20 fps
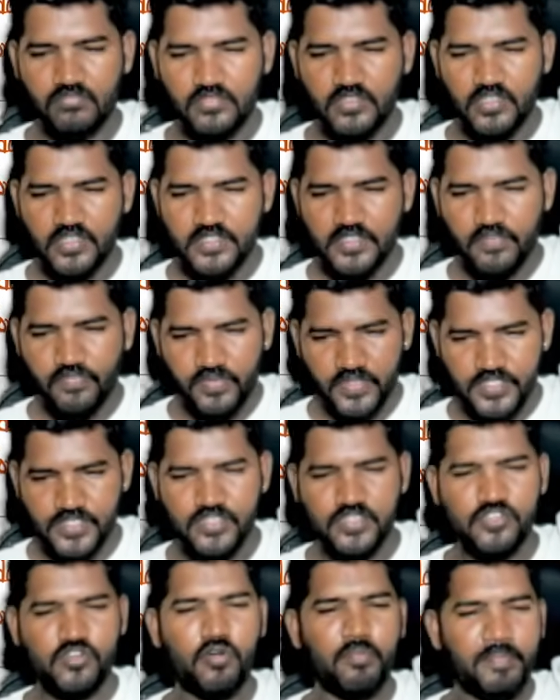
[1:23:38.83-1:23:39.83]
The first
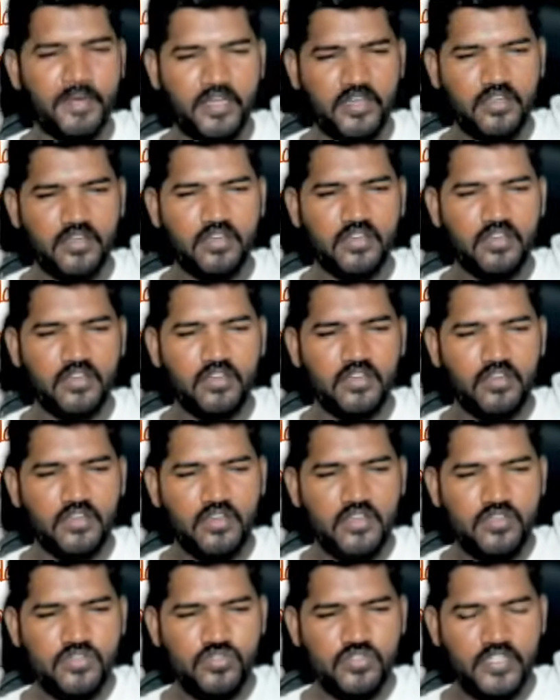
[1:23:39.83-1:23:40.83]
topic.
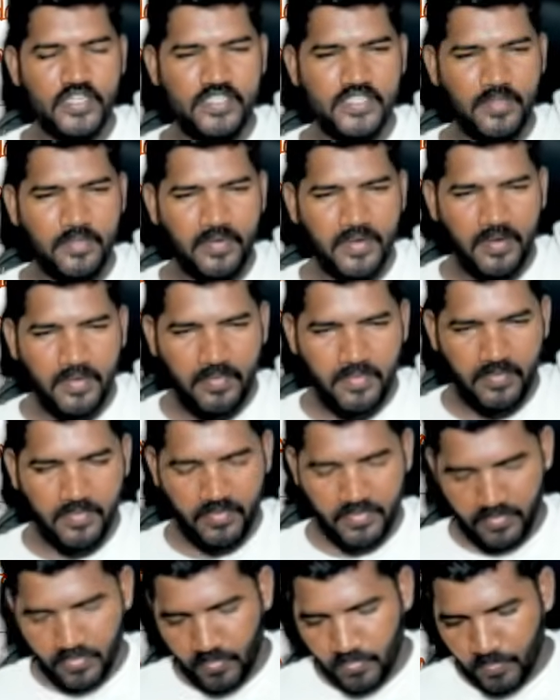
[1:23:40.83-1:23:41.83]
There is a
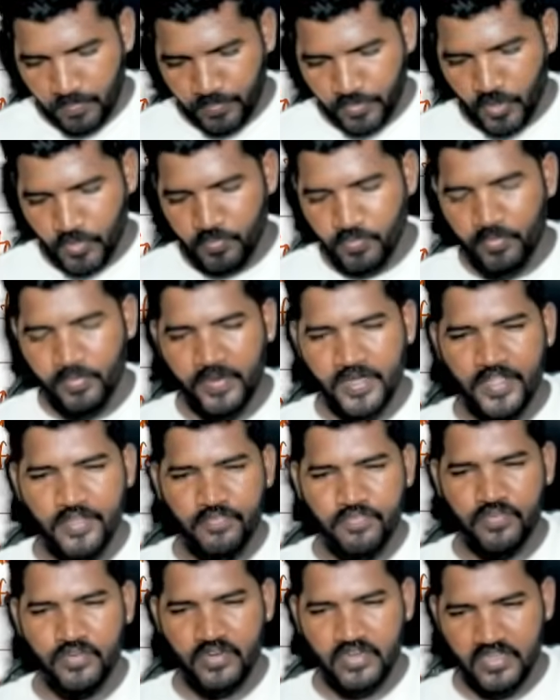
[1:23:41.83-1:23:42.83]
probability
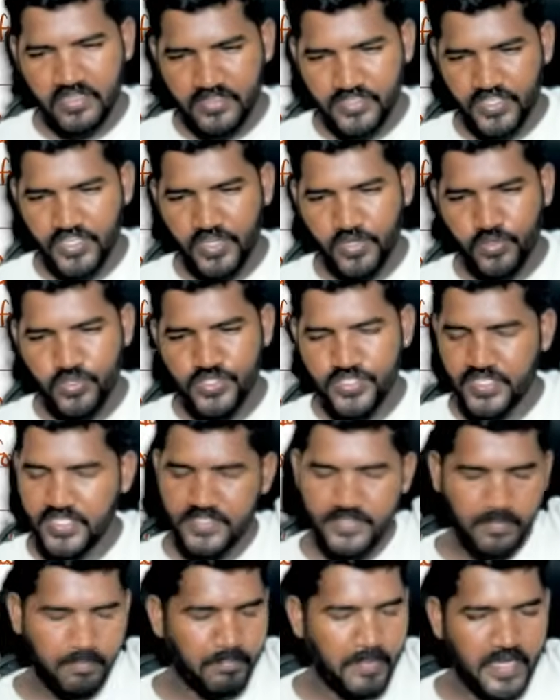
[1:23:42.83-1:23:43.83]
for a theory question is
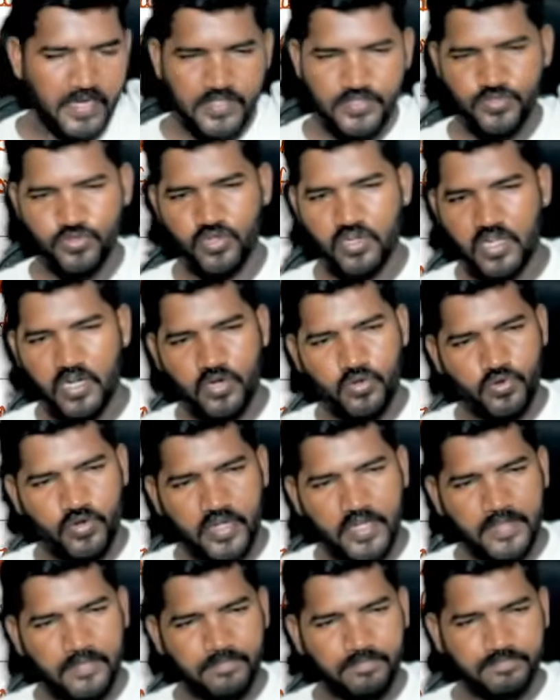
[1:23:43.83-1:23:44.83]
balance scorecard only.
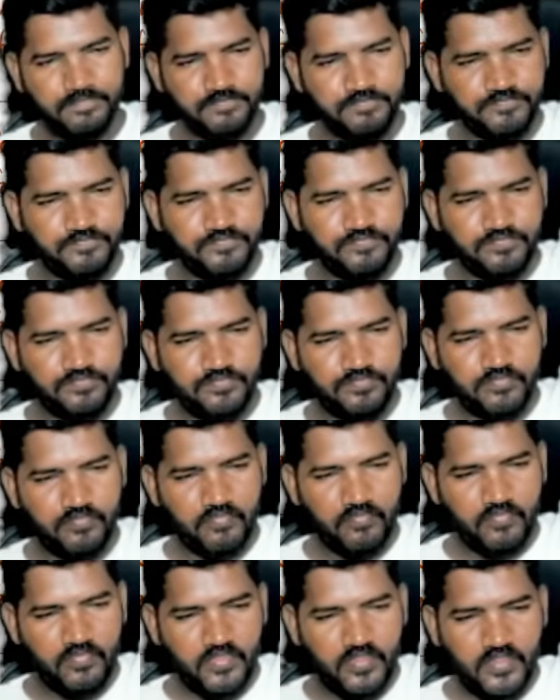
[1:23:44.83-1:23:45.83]

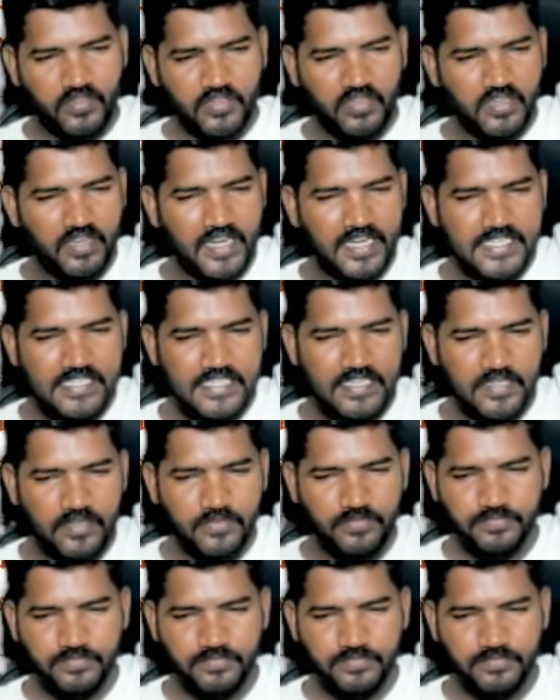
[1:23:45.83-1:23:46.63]
Guys, clear?